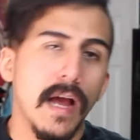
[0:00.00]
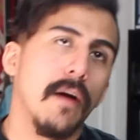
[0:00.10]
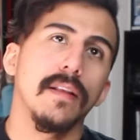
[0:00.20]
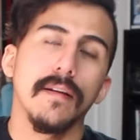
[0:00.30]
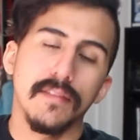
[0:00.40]
how
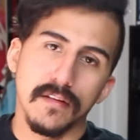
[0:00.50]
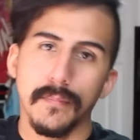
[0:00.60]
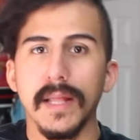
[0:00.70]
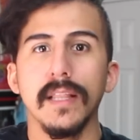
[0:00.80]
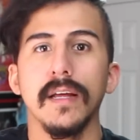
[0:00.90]
he loved
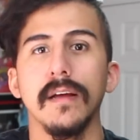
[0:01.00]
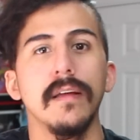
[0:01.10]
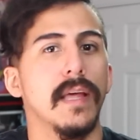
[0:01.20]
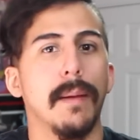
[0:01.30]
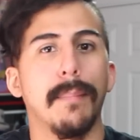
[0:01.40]
Isabella,
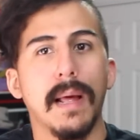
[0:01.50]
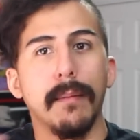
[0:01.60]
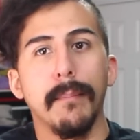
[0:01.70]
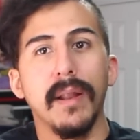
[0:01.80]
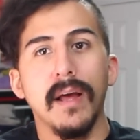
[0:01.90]
and blah,
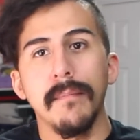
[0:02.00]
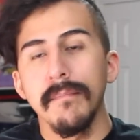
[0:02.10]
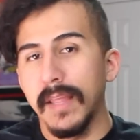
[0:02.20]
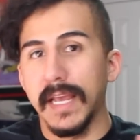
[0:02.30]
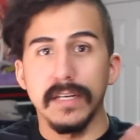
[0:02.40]
blah, blah,
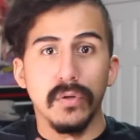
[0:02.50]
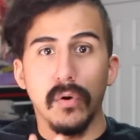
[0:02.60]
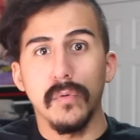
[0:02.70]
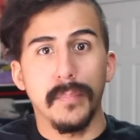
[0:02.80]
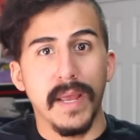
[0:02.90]
and
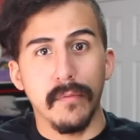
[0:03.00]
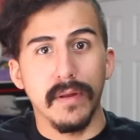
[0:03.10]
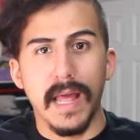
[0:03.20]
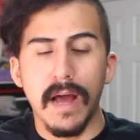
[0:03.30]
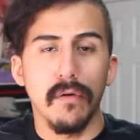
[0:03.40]
told
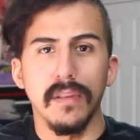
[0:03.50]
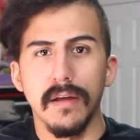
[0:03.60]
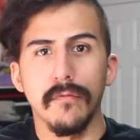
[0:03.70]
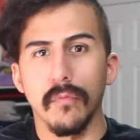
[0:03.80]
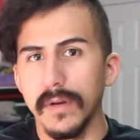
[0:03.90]
Penguin how
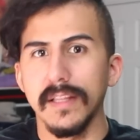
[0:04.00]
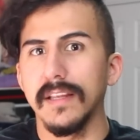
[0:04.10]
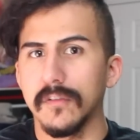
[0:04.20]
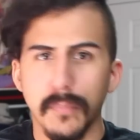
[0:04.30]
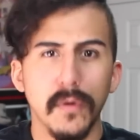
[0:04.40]
love really
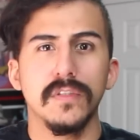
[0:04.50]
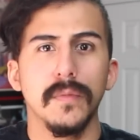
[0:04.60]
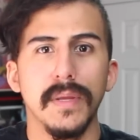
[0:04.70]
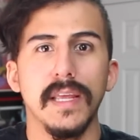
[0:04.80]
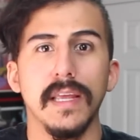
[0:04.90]
is supposed to
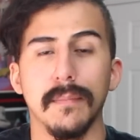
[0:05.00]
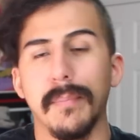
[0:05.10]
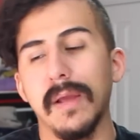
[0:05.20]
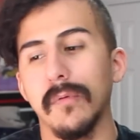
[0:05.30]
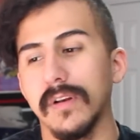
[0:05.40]
be, and
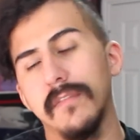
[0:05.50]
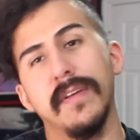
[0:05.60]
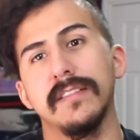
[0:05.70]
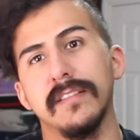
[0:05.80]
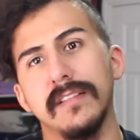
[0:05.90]
Penguin
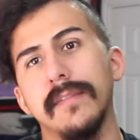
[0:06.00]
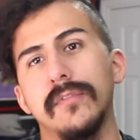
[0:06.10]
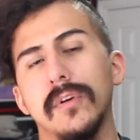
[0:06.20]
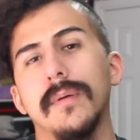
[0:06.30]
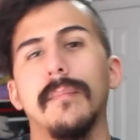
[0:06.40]
confessed his love
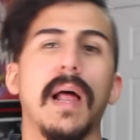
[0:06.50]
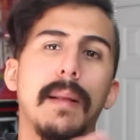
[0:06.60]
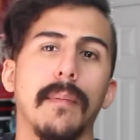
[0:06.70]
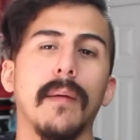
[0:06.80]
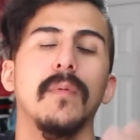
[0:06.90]
to him, blah,
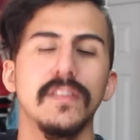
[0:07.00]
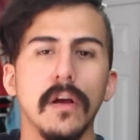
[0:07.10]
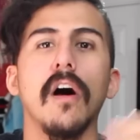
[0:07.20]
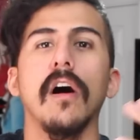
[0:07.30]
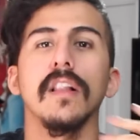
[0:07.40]
blah, blah. We saw
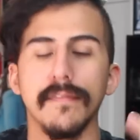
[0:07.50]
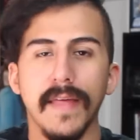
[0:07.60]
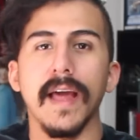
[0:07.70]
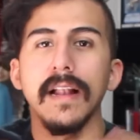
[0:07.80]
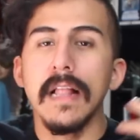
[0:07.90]
all of
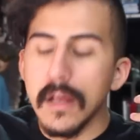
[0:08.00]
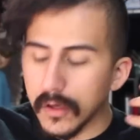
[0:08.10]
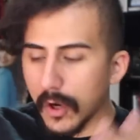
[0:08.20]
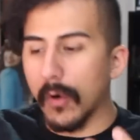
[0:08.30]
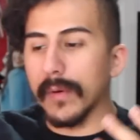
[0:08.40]
that
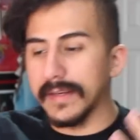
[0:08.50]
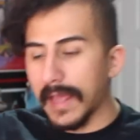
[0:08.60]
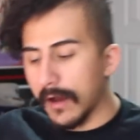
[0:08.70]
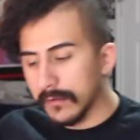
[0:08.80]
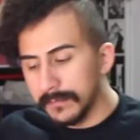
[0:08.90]
going
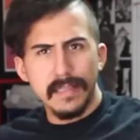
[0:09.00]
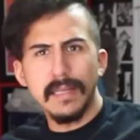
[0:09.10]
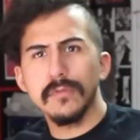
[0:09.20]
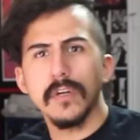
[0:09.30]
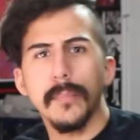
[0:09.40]
down, and
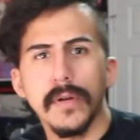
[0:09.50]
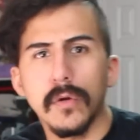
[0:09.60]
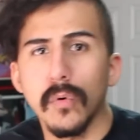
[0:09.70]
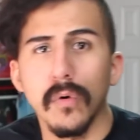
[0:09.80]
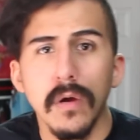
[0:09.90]
that was all pretty
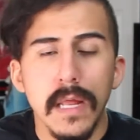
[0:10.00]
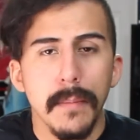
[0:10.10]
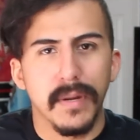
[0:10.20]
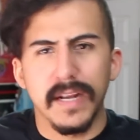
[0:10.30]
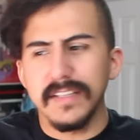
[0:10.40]
cool,
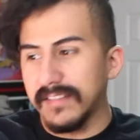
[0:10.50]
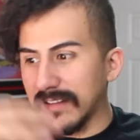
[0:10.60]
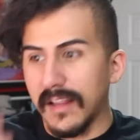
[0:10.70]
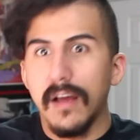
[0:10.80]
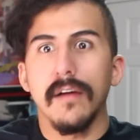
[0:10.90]
but I just
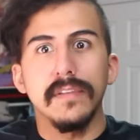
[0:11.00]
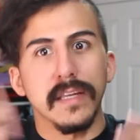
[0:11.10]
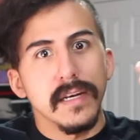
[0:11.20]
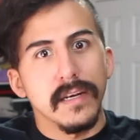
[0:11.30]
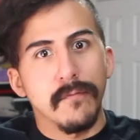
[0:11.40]
loved
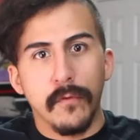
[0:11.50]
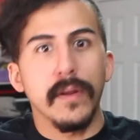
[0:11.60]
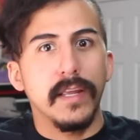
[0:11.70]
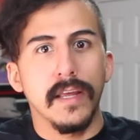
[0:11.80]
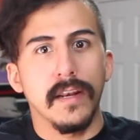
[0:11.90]

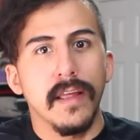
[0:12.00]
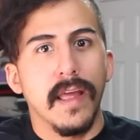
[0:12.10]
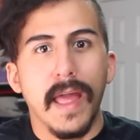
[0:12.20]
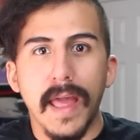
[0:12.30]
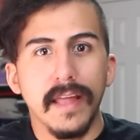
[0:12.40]
freaking
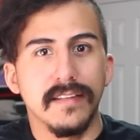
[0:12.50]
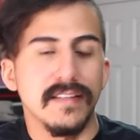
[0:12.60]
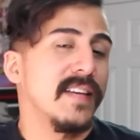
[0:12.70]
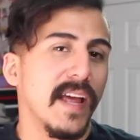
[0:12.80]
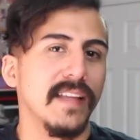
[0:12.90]
Ed's
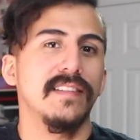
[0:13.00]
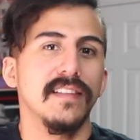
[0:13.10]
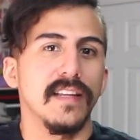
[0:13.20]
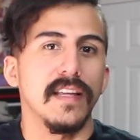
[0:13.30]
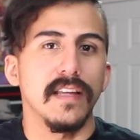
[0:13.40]

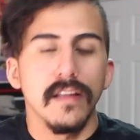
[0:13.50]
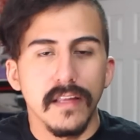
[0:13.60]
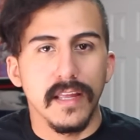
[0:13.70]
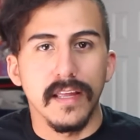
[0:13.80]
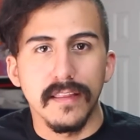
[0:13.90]
intensity
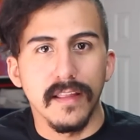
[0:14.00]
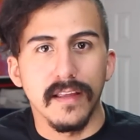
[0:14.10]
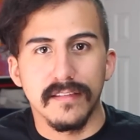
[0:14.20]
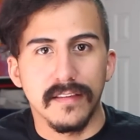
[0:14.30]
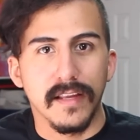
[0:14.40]
in
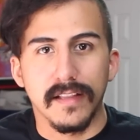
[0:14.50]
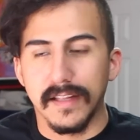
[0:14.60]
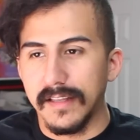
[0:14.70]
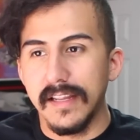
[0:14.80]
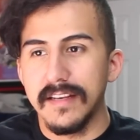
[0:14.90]
this thing.
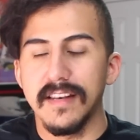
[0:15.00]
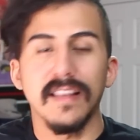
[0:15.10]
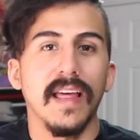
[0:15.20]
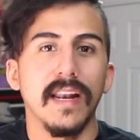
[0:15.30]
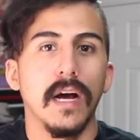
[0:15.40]
Like, he
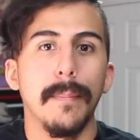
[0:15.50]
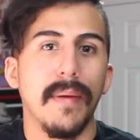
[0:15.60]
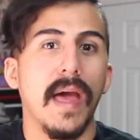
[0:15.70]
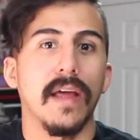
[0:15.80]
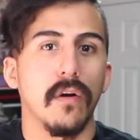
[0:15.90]
didn't let up
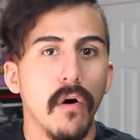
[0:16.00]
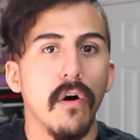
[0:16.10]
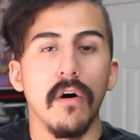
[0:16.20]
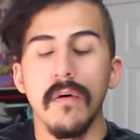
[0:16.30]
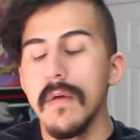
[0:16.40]
at
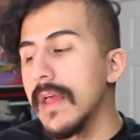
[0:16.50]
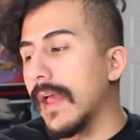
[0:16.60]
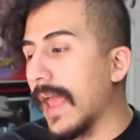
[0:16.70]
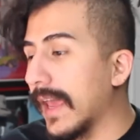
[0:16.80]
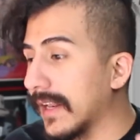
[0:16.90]
all,
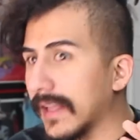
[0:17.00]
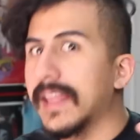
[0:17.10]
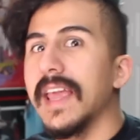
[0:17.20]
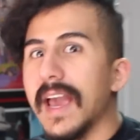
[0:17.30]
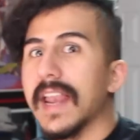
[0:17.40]
and, like,
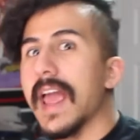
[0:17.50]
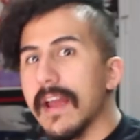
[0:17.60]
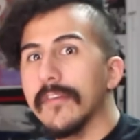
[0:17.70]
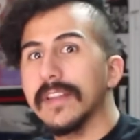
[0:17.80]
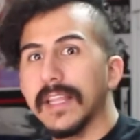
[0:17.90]
he had
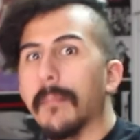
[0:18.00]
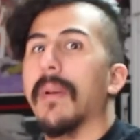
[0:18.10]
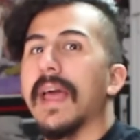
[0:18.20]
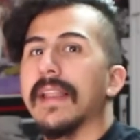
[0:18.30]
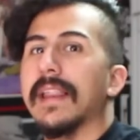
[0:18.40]
everything
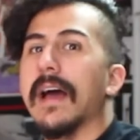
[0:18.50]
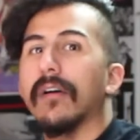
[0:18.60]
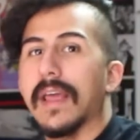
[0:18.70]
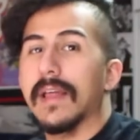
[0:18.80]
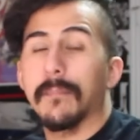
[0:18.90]
planned
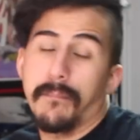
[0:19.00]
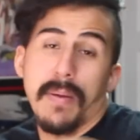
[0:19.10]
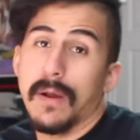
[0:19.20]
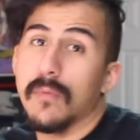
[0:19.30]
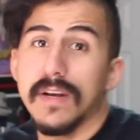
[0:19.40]
out, and
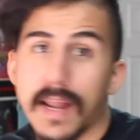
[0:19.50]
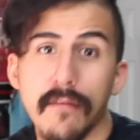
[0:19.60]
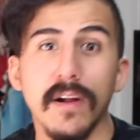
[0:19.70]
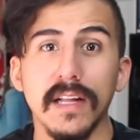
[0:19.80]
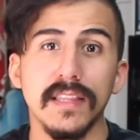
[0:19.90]
Penguin
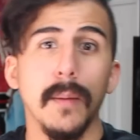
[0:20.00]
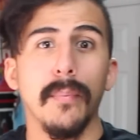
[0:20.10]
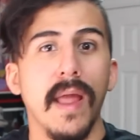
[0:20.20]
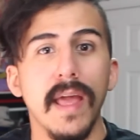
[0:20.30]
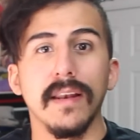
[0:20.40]
never got the
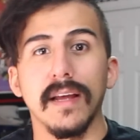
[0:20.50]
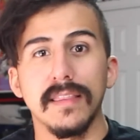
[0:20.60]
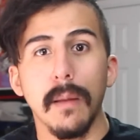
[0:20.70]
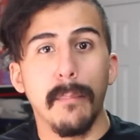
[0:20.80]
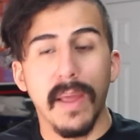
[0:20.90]
upper hand. I
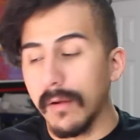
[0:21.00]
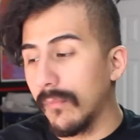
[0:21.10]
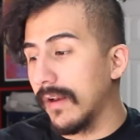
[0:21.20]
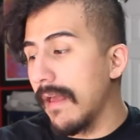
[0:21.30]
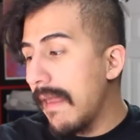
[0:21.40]
thought
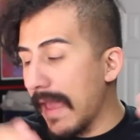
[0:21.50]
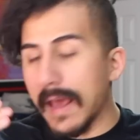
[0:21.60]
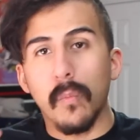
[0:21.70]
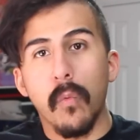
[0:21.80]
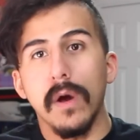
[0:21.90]
Penguin,
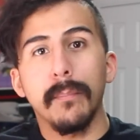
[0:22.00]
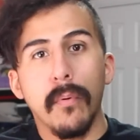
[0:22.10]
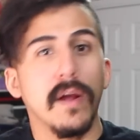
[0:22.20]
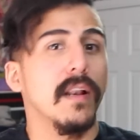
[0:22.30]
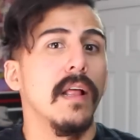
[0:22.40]
at one
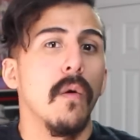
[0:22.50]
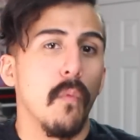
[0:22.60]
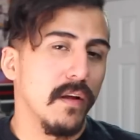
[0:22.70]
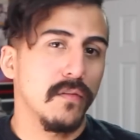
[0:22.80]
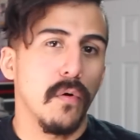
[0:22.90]
point,
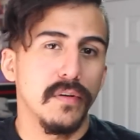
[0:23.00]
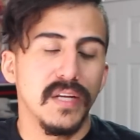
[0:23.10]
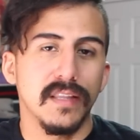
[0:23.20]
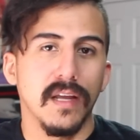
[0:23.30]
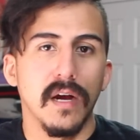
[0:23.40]
was going to
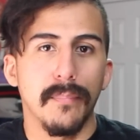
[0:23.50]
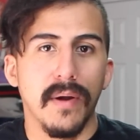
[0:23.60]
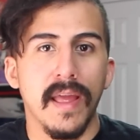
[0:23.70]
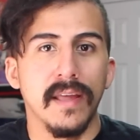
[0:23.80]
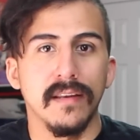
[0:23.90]
get the upper
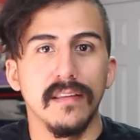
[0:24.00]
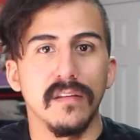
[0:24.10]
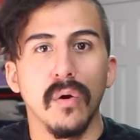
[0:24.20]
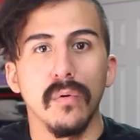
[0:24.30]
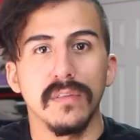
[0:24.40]
hand in
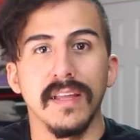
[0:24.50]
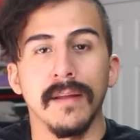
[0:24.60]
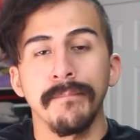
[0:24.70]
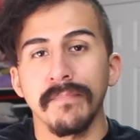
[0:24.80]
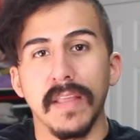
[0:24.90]
this whole
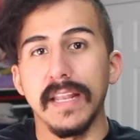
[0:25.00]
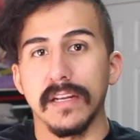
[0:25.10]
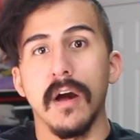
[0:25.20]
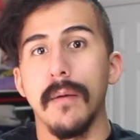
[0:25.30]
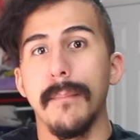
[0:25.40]
thing, and
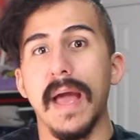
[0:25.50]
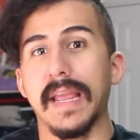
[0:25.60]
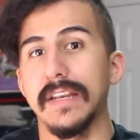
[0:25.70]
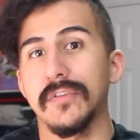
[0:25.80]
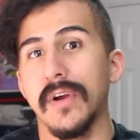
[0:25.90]
come
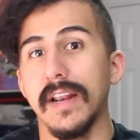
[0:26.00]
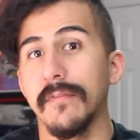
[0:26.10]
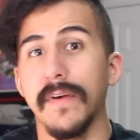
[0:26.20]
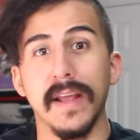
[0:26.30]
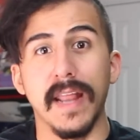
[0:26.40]
back and try to
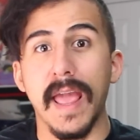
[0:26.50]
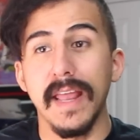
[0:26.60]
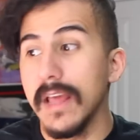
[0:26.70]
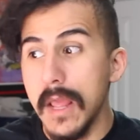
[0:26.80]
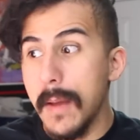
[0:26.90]
fight
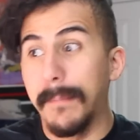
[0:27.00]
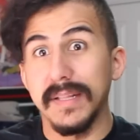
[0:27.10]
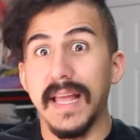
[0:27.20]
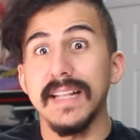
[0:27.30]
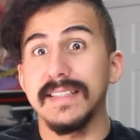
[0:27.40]
Ed,
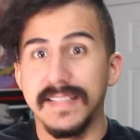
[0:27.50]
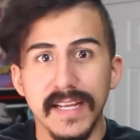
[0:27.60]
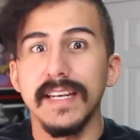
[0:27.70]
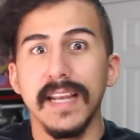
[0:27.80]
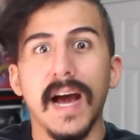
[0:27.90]
but that
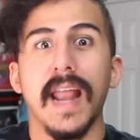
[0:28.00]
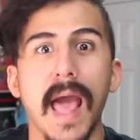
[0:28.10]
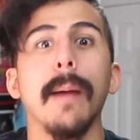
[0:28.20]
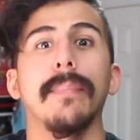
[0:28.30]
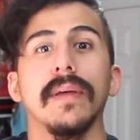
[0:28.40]
did not
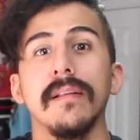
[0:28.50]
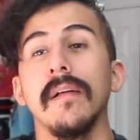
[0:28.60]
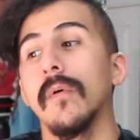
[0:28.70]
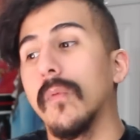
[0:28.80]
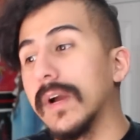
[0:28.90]
happen,
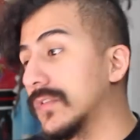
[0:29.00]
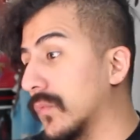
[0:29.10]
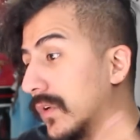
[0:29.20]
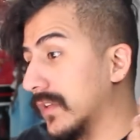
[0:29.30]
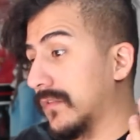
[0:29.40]
which
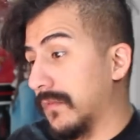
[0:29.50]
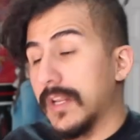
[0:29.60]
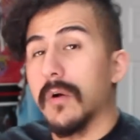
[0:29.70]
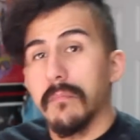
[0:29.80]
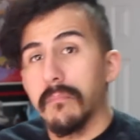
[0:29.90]
was, you
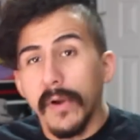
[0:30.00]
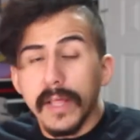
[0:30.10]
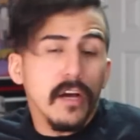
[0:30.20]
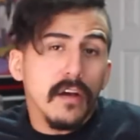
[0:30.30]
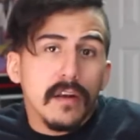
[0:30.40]
know,
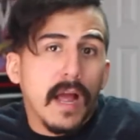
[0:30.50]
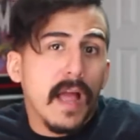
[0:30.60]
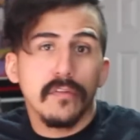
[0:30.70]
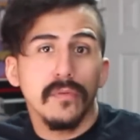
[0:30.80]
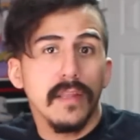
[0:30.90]
pretty good.
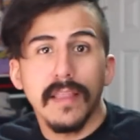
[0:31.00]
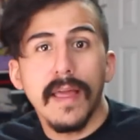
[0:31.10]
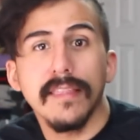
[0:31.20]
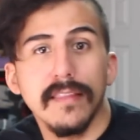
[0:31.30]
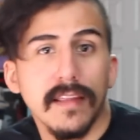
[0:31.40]
I actually
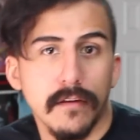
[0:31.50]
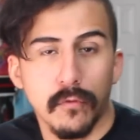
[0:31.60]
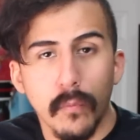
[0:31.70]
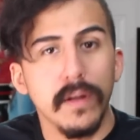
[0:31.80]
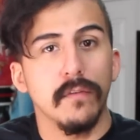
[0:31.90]
like that they
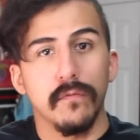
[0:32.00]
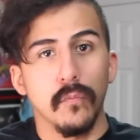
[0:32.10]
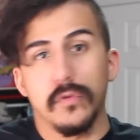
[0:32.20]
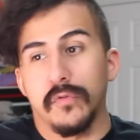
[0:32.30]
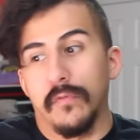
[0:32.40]
just went
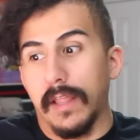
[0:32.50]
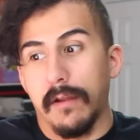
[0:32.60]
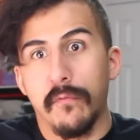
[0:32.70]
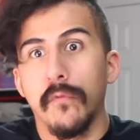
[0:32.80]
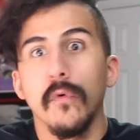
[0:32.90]
for,
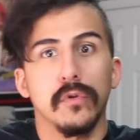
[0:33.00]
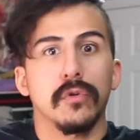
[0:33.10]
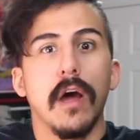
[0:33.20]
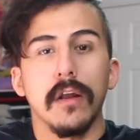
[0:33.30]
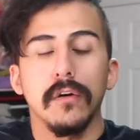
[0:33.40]
like, full
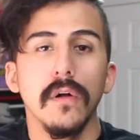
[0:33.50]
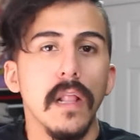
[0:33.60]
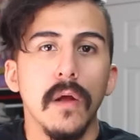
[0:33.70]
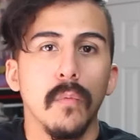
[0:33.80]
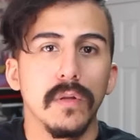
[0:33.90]
throttle
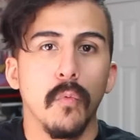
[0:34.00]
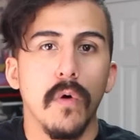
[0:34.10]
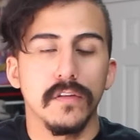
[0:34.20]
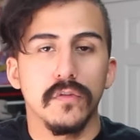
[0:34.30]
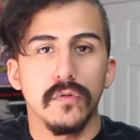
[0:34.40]
with
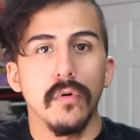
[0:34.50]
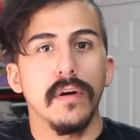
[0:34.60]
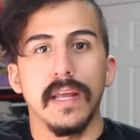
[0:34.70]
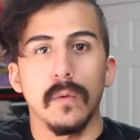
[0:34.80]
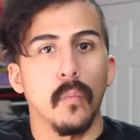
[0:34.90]
one
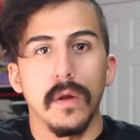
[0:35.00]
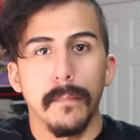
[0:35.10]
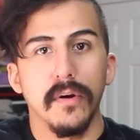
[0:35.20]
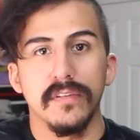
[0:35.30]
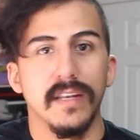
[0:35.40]
story, and one
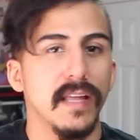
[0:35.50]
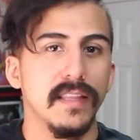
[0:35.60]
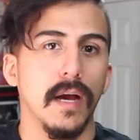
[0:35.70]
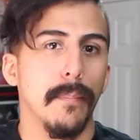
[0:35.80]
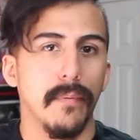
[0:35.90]
person had
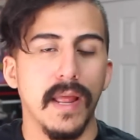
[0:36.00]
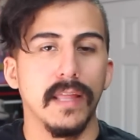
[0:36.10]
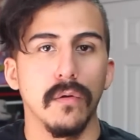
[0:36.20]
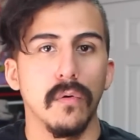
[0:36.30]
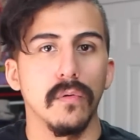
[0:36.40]
the upper
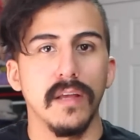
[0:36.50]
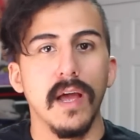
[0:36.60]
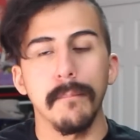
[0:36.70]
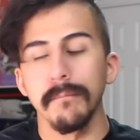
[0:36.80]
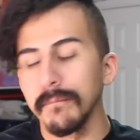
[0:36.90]
hand the whole time.